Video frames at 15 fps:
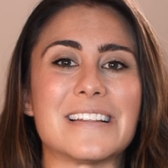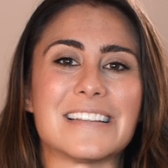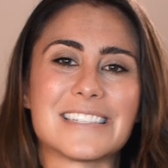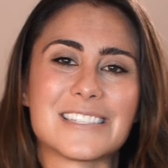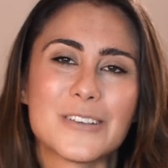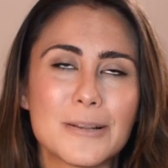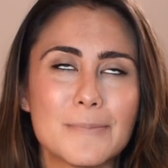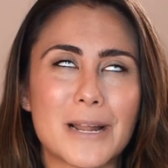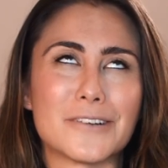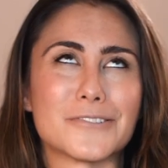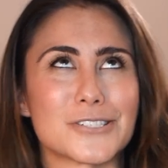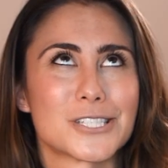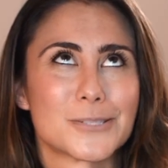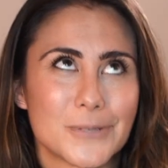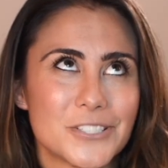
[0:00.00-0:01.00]
And it's not a matter of
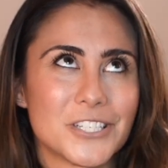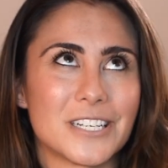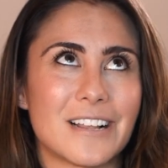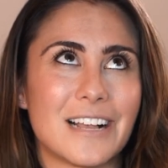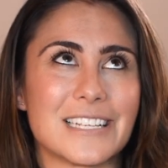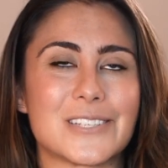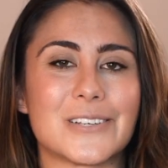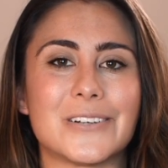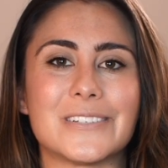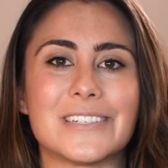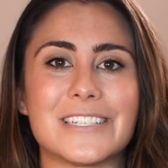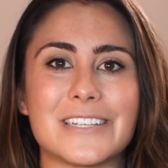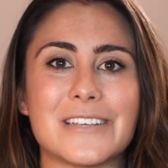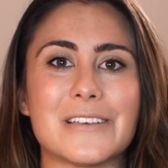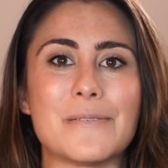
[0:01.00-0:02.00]
just switching nice on
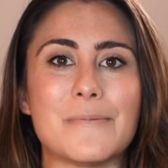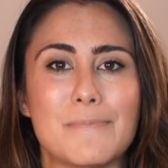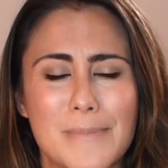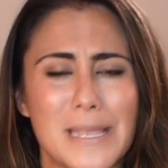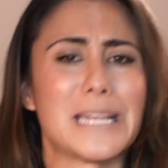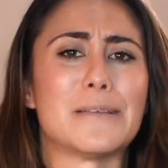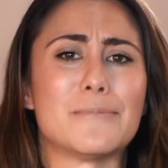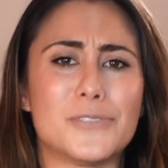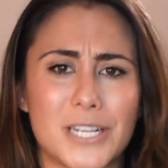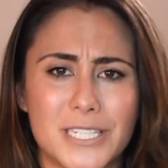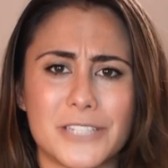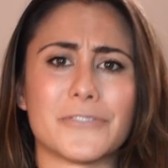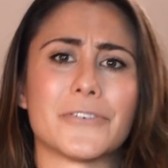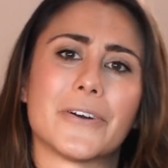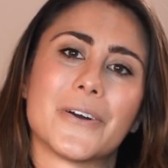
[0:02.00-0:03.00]
to meet an
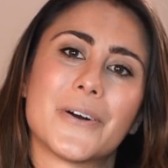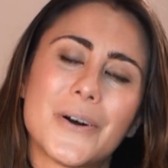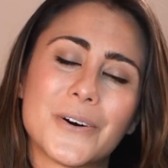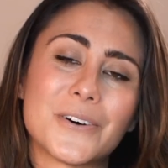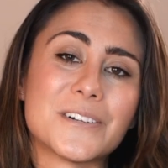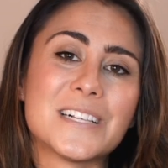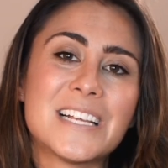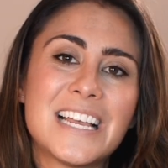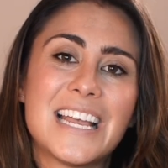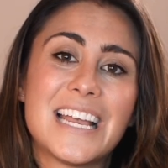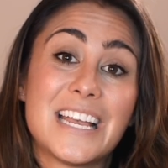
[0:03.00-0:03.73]
objective or a goal.